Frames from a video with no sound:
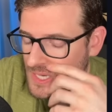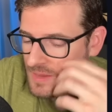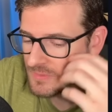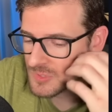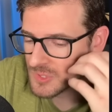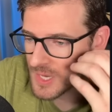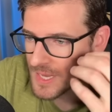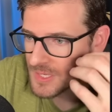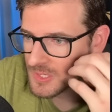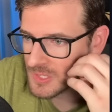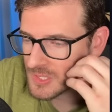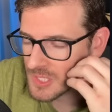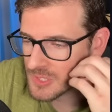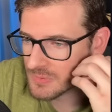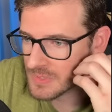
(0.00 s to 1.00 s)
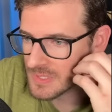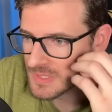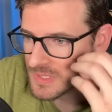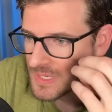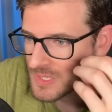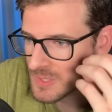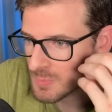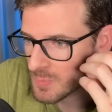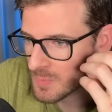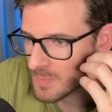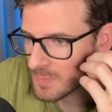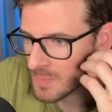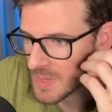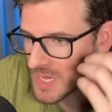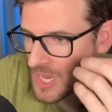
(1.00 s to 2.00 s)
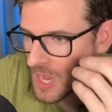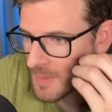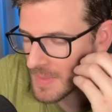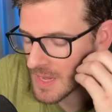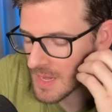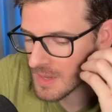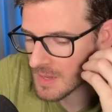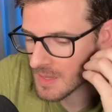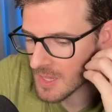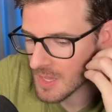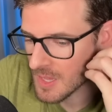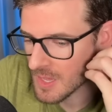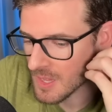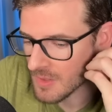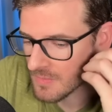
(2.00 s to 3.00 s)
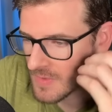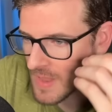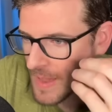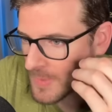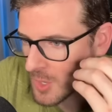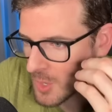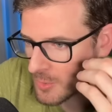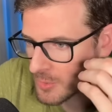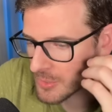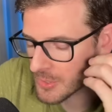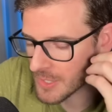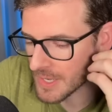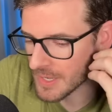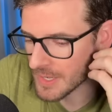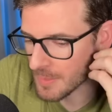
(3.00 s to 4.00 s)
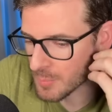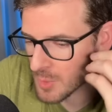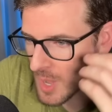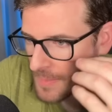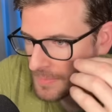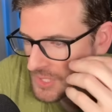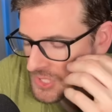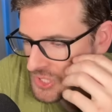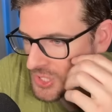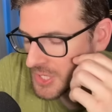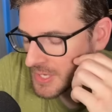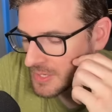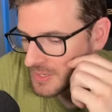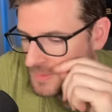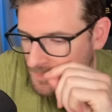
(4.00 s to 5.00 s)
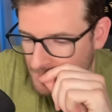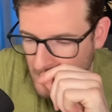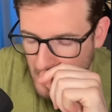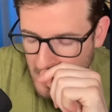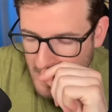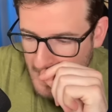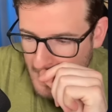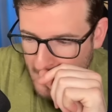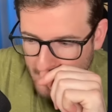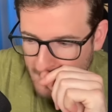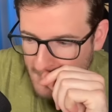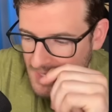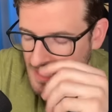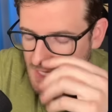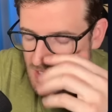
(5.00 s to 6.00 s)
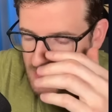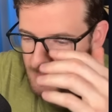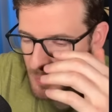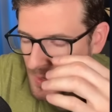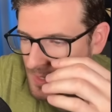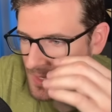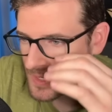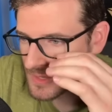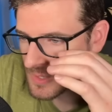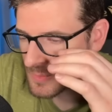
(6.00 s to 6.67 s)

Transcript: I have tried to just resist becoming a vibe coder and a prompt engineer. But at this point, like the